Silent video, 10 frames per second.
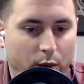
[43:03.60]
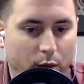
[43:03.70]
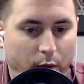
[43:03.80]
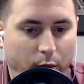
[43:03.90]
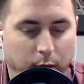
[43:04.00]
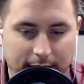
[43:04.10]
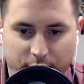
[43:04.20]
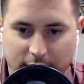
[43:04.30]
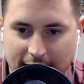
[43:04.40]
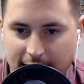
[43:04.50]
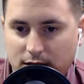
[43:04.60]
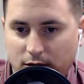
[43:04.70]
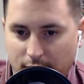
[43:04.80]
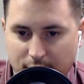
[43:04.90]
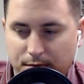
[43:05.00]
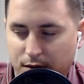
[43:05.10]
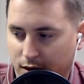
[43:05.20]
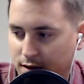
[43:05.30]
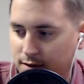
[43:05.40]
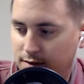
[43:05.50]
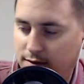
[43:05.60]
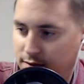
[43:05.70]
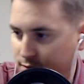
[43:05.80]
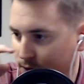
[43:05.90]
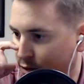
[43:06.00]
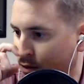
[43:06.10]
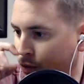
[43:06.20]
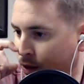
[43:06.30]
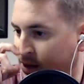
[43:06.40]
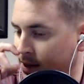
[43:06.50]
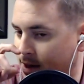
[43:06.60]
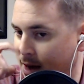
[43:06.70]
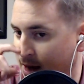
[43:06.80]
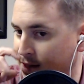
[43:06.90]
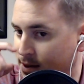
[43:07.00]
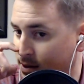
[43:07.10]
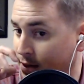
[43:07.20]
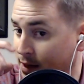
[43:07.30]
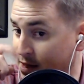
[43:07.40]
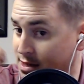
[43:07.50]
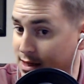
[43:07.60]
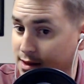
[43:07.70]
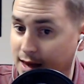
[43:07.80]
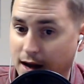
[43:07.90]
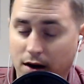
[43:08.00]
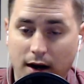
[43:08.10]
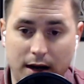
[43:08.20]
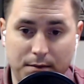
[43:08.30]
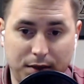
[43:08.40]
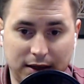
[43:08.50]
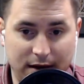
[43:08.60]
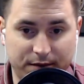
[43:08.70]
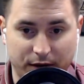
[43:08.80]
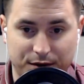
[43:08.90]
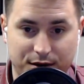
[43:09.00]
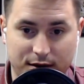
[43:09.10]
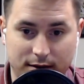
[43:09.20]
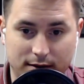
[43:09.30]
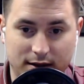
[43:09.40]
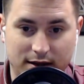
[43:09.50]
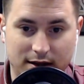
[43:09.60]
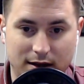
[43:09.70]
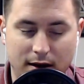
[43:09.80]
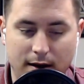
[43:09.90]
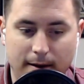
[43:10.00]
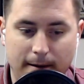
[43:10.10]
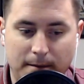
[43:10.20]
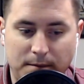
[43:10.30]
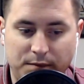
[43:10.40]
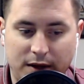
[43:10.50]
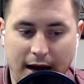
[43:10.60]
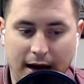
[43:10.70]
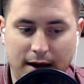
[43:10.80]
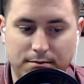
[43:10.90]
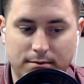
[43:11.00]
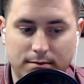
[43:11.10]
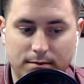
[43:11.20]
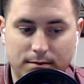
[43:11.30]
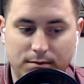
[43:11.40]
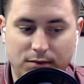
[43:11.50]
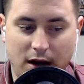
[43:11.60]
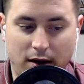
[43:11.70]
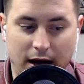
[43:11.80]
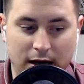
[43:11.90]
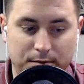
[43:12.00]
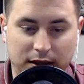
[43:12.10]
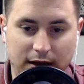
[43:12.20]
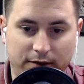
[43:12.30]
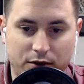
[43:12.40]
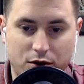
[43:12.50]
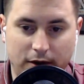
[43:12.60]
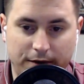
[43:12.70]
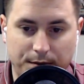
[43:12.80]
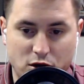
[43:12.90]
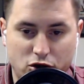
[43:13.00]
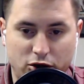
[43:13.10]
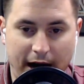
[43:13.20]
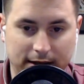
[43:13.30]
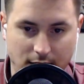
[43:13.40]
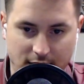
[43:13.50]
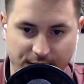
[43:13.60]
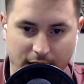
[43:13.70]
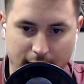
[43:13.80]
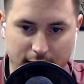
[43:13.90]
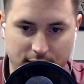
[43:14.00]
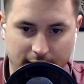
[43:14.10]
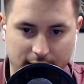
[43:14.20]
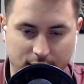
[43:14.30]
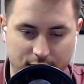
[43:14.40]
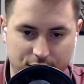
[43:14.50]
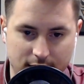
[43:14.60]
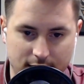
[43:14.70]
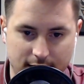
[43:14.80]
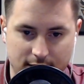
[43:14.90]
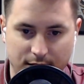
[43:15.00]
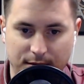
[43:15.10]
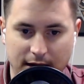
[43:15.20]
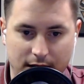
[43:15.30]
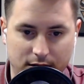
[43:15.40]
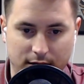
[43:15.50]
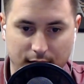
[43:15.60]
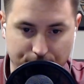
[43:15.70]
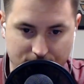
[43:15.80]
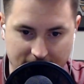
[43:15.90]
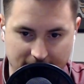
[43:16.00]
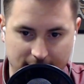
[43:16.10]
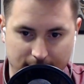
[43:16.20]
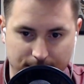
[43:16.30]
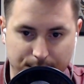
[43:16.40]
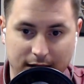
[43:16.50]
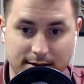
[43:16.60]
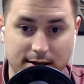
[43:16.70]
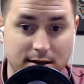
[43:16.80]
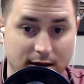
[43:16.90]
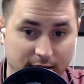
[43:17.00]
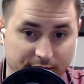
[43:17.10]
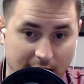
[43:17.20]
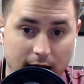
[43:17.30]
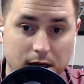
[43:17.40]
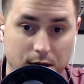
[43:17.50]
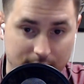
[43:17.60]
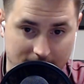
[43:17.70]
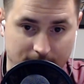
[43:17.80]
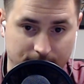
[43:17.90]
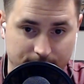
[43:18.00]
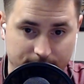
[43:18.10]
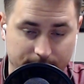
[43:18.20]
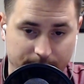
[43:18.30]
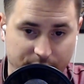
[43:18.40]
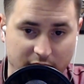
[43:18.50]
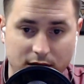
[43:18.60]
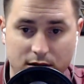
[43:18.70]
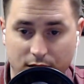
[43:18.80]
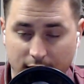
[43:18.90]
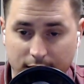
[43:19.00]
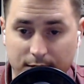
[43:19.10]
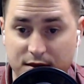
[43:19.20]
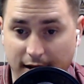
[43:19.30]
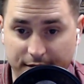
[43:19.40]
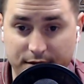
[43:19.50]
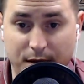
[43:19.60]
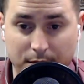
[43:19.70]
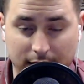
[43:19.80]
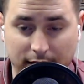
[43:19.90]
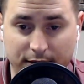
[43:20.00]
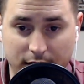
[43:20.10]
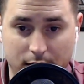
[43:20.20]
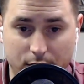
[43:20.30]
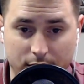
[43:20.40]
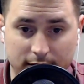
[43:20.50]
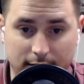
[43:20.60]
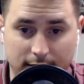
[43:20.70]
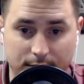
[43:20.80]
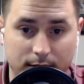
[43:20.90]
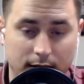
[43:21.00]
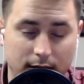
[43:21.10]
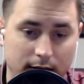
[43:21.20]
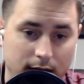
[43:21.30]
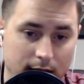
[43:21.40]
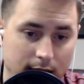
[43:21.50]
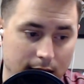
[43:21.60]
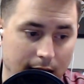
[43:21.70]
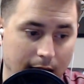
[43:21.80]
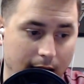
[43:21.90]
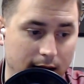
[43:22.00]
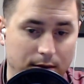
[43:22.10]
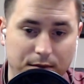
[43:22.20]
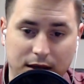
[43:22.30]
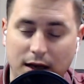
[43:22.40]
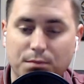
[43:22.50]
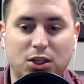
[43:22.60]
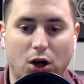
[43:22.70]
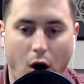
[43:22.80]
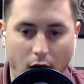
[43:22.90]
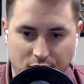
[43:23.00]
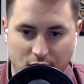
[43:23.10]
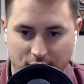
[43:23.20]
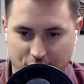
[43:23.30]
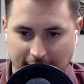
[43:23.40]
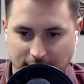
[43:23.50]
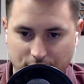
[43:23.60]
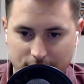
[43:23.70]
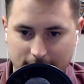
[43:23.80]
what we need to remember with these guys is that they are unbelievers. Um, they are unbelievers who have abstracted some values out of the Christian system and now they're using them because they see the value in them right? So they themselves might be living according to them, and but, but their hearts aren't changed.